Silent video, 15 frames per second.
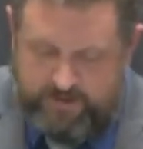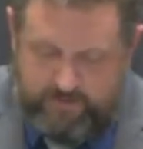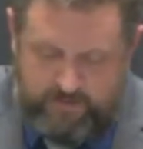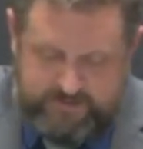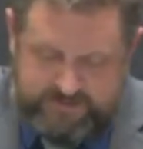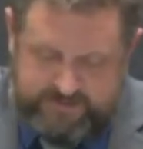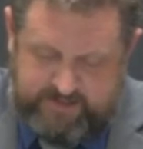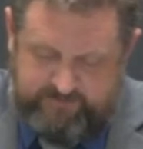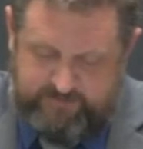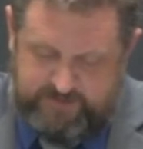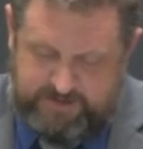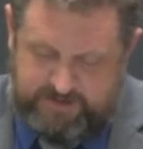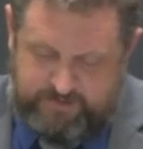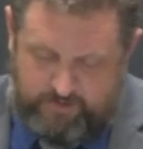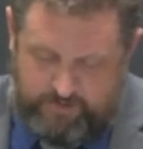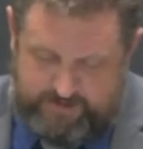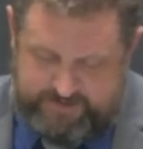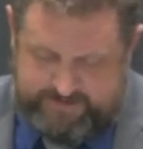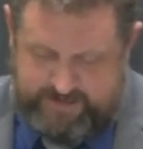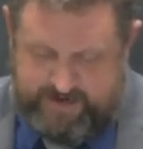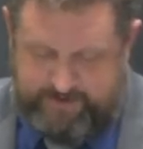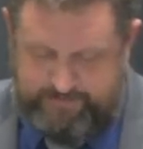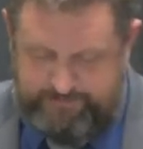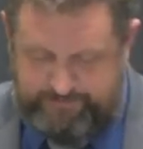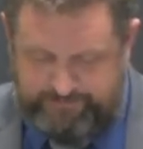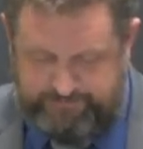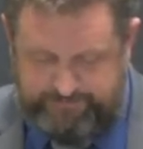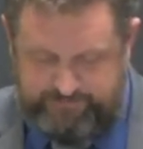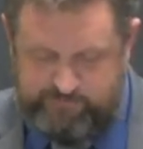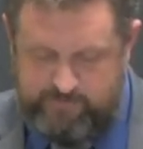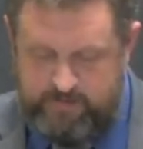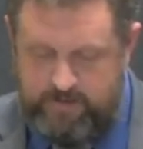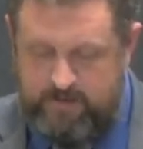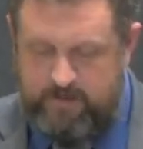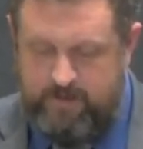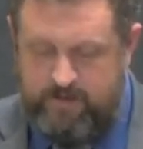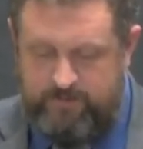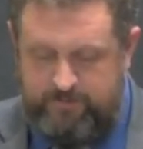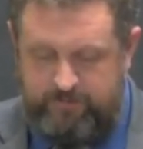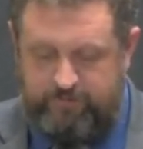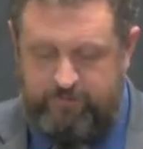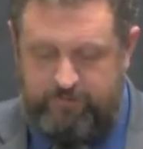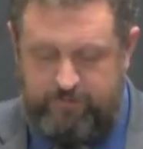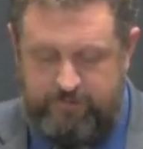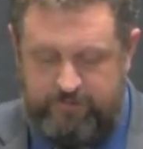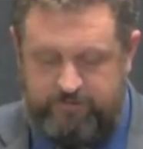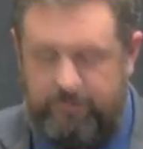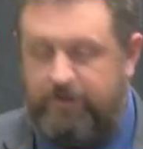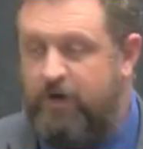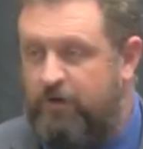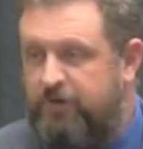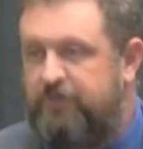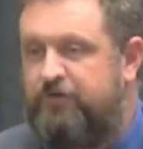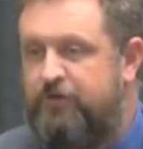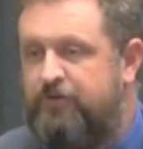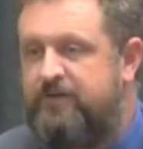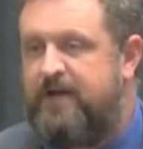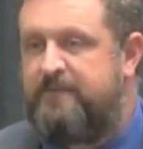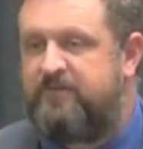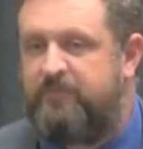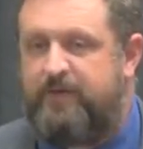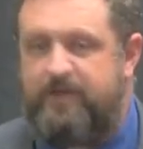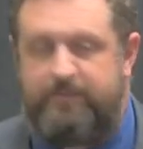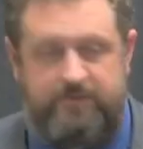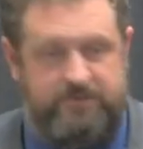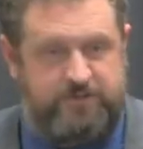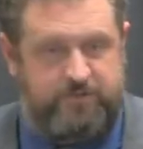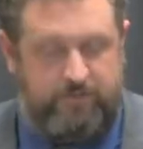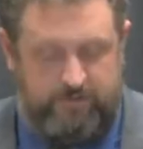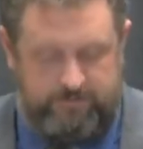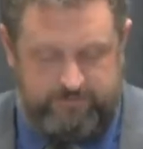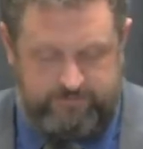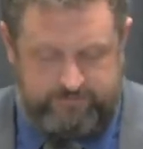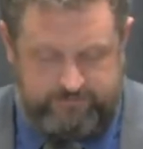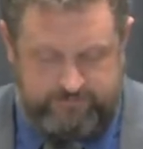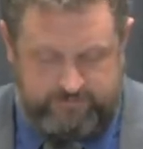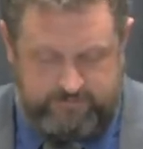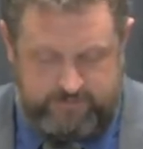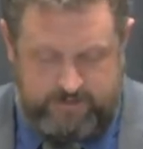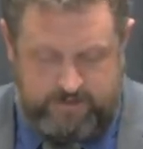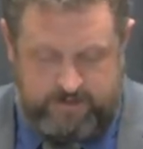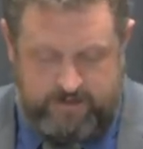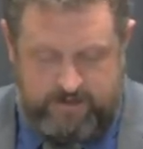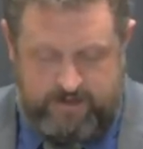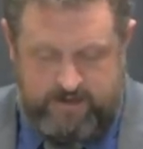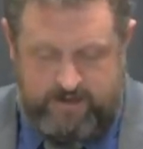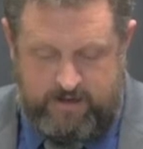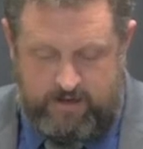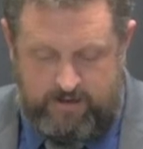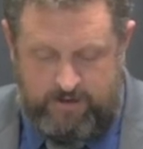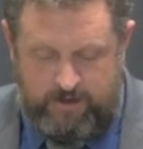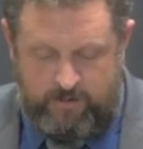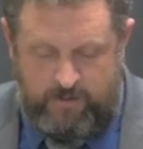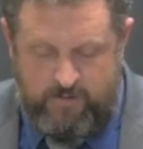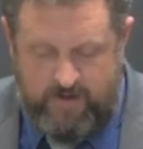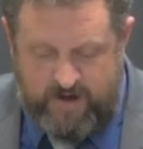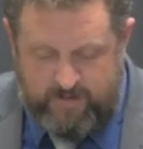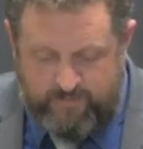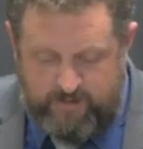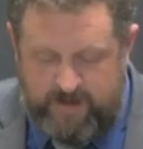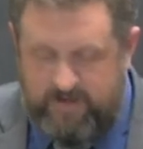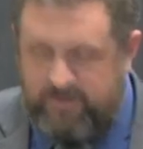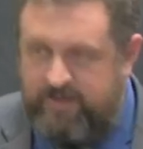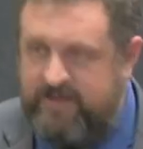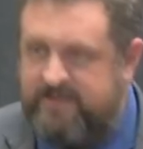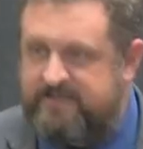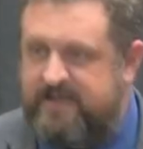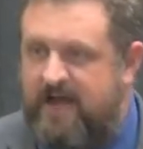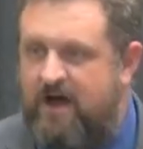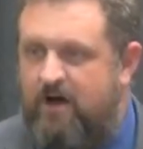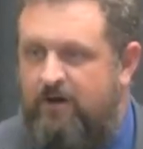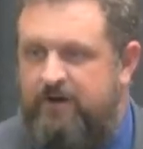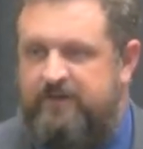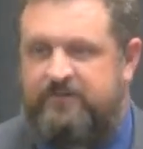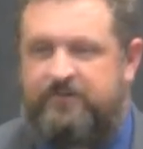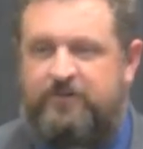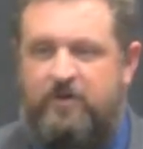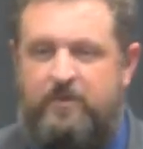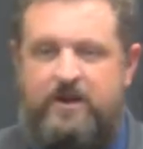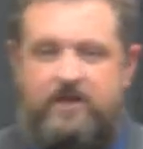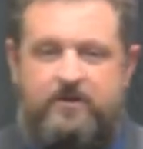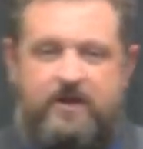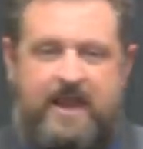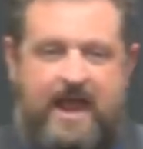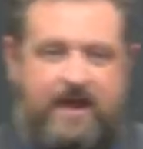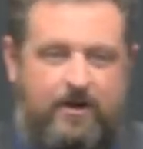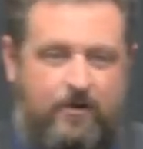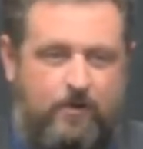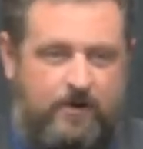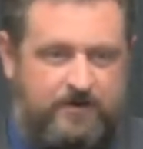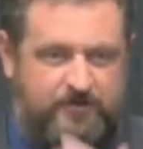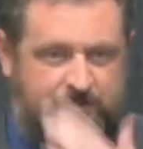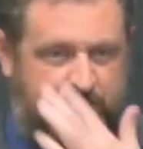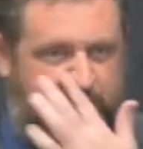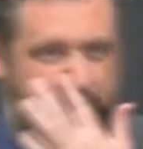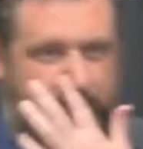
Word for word: what we see from this story is that there's, there's really only two types of people in this world. You know, we want to break things down into so many other categories with